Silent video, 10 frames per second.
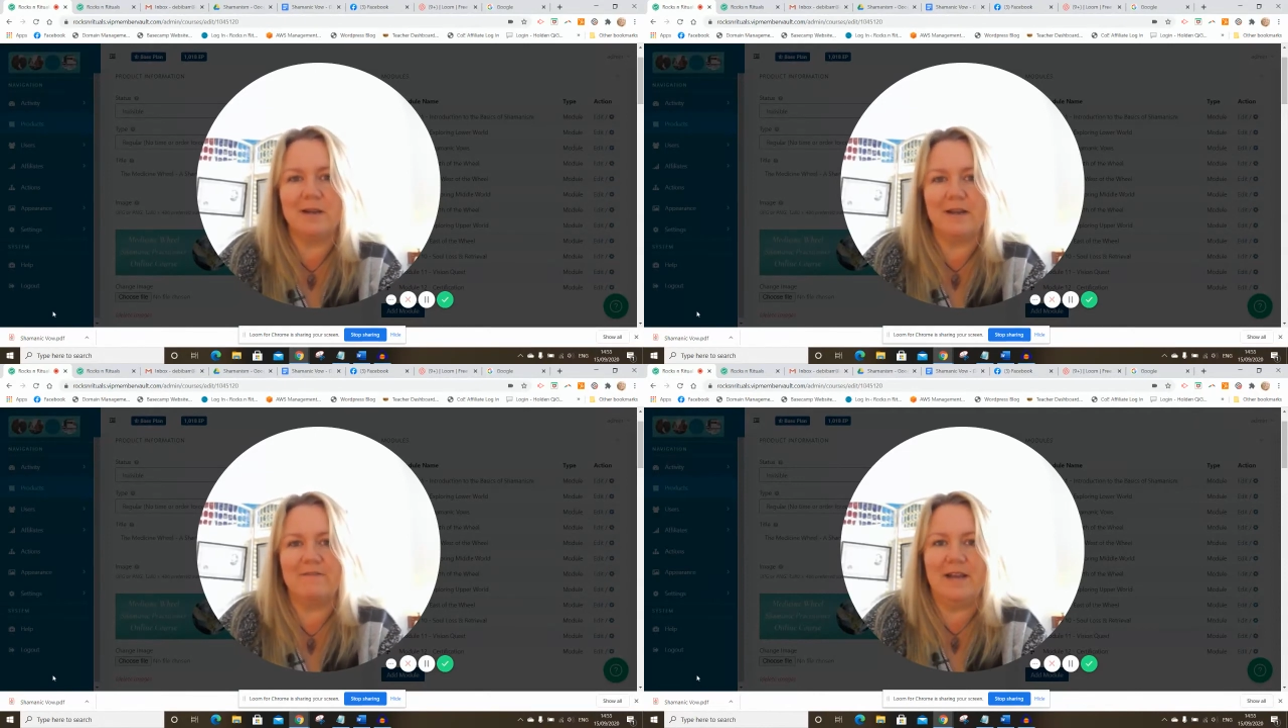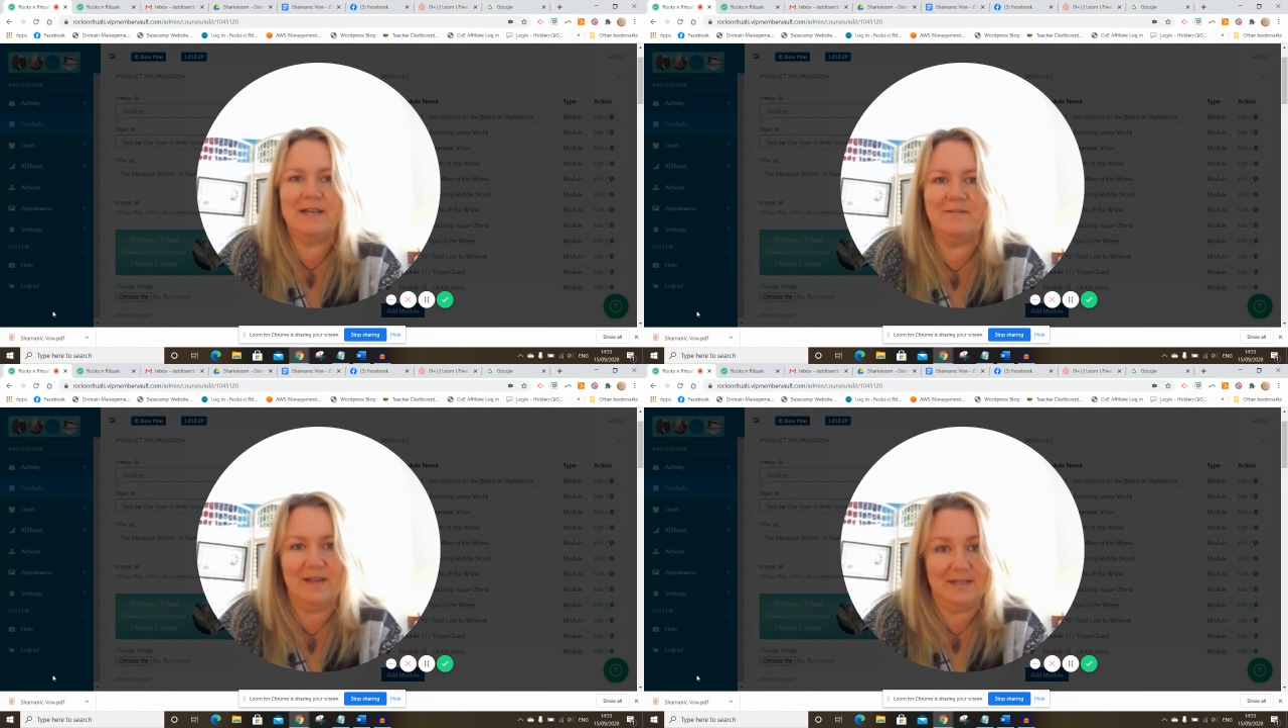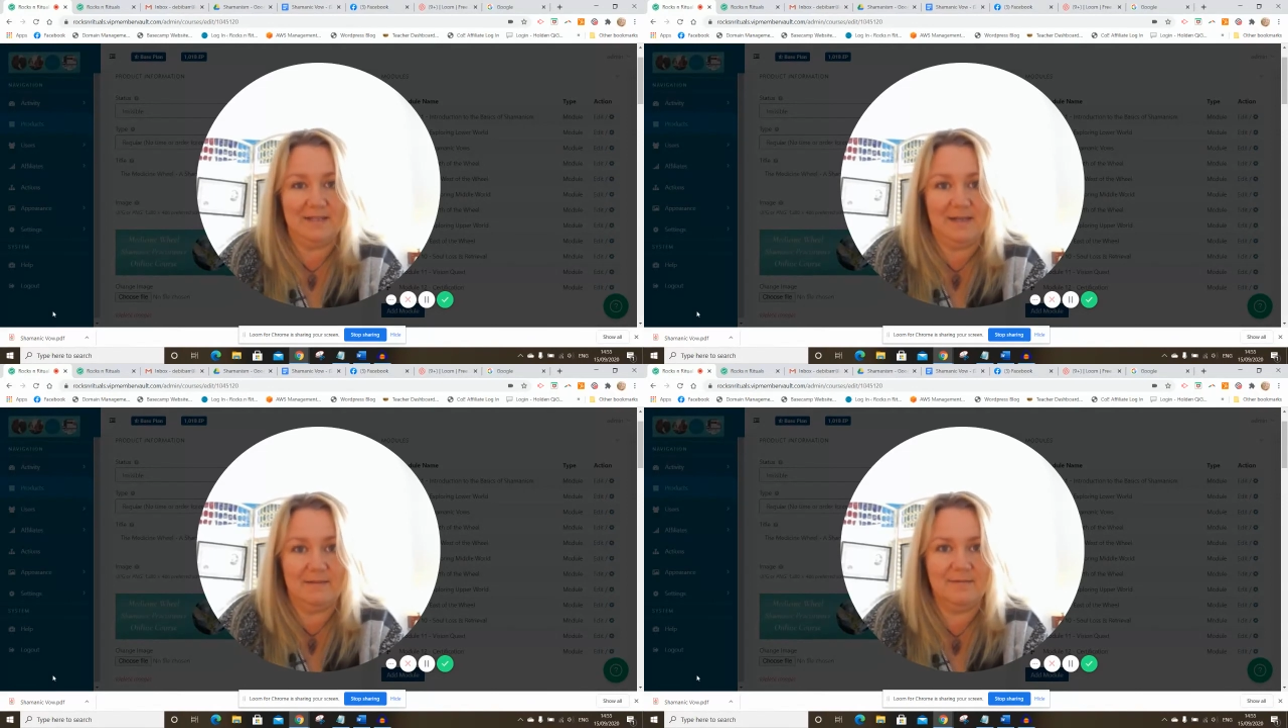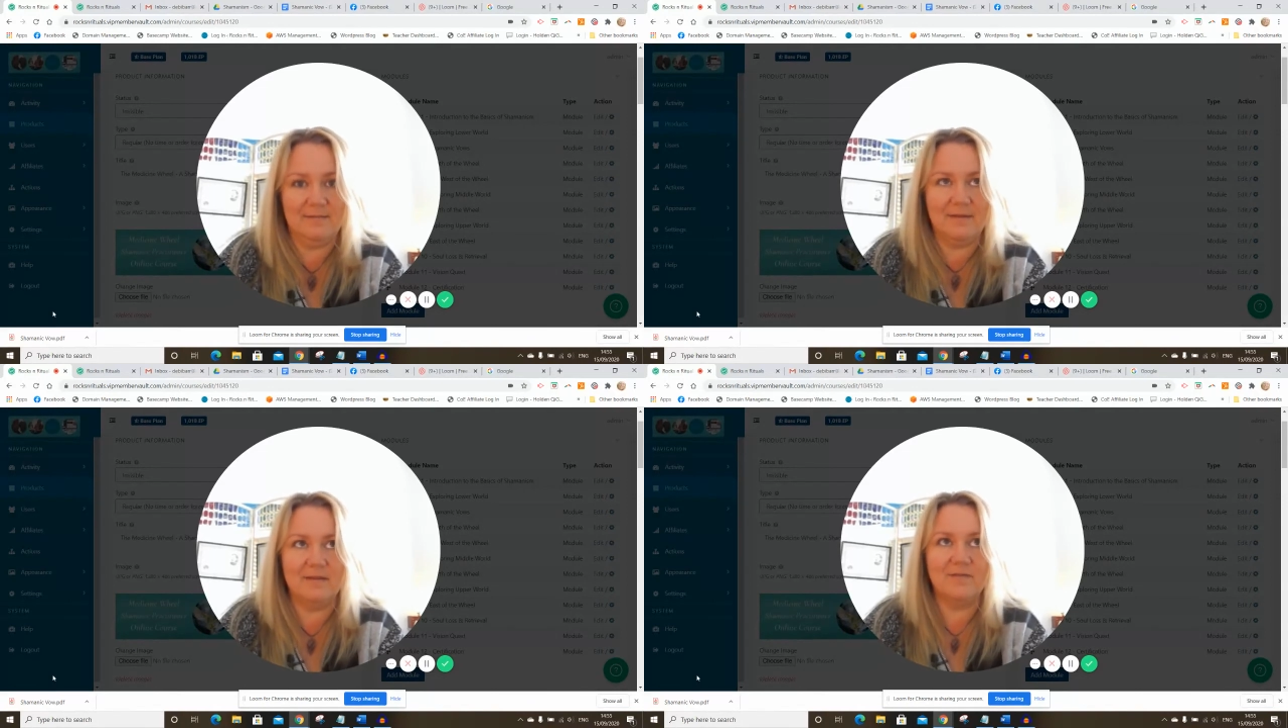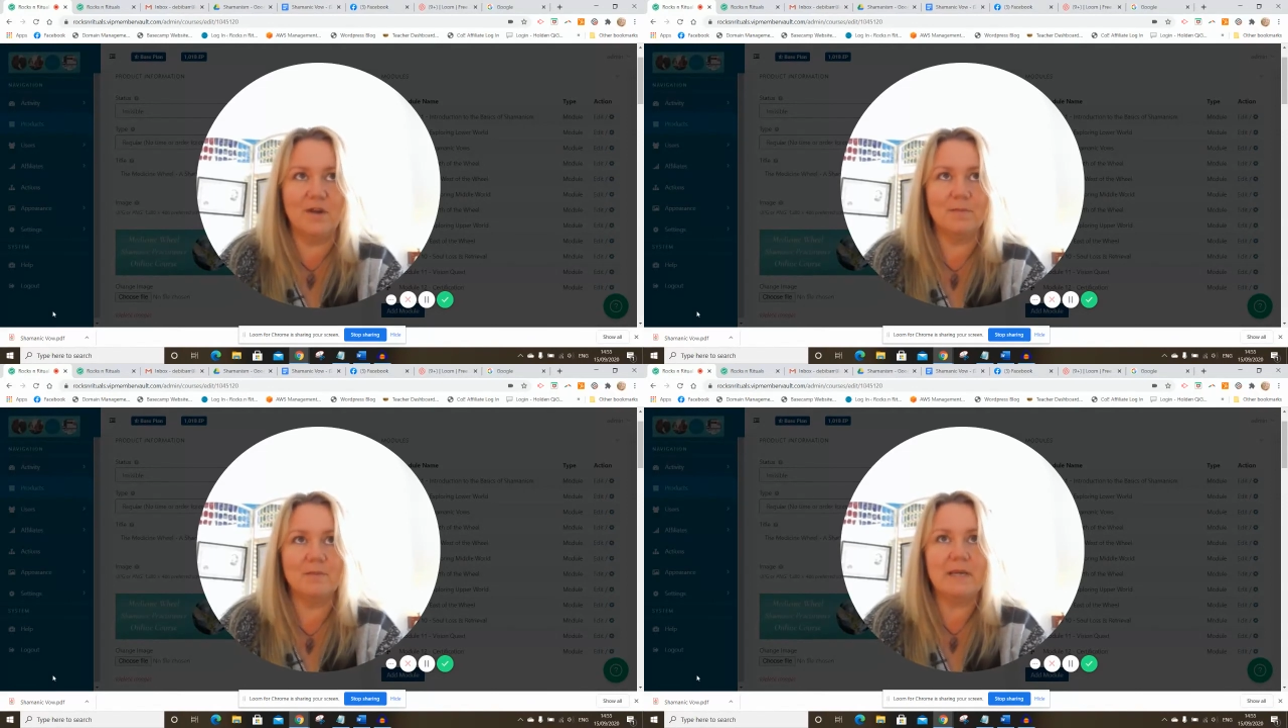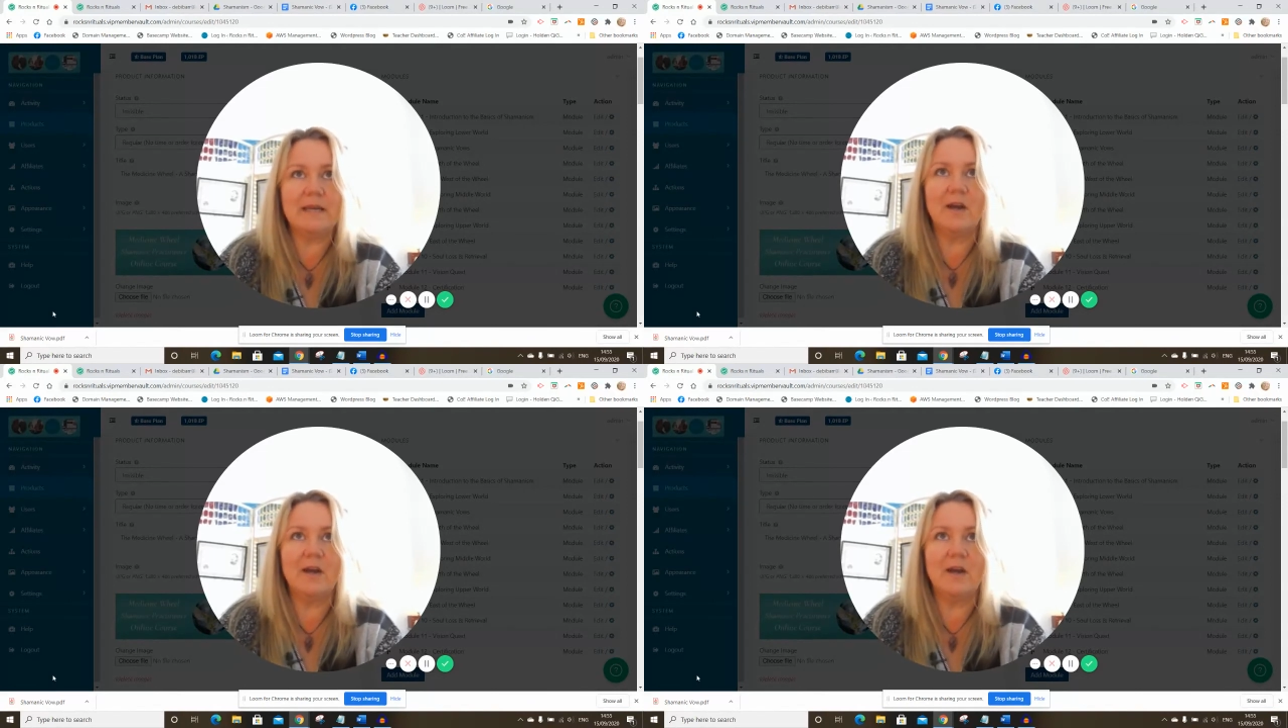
And I find it fascinating that they've come to me.